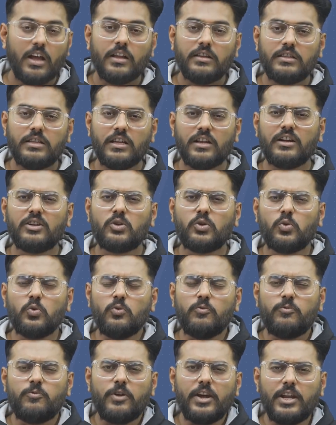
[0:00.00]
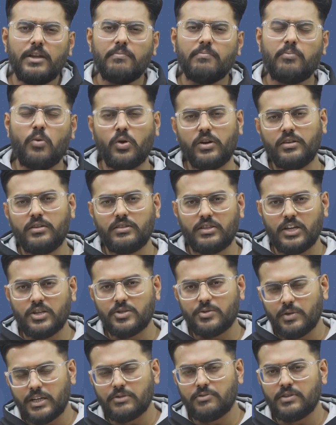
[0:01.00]
There are two very important things
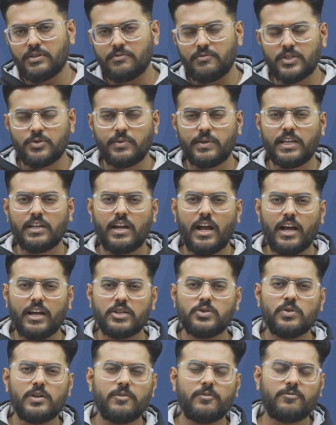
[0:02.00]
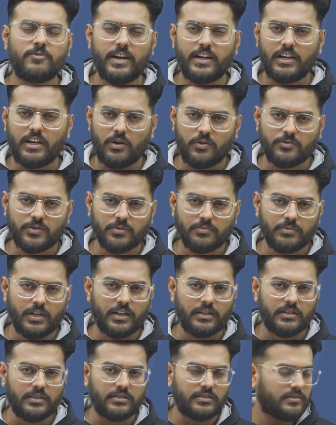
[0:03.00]
which we can actually find out from
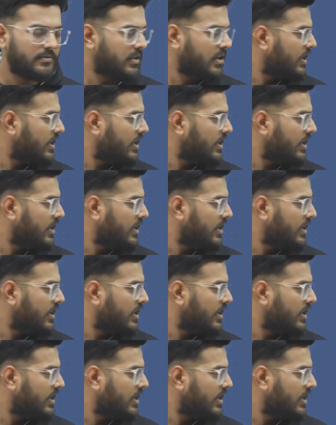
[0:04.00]
that is.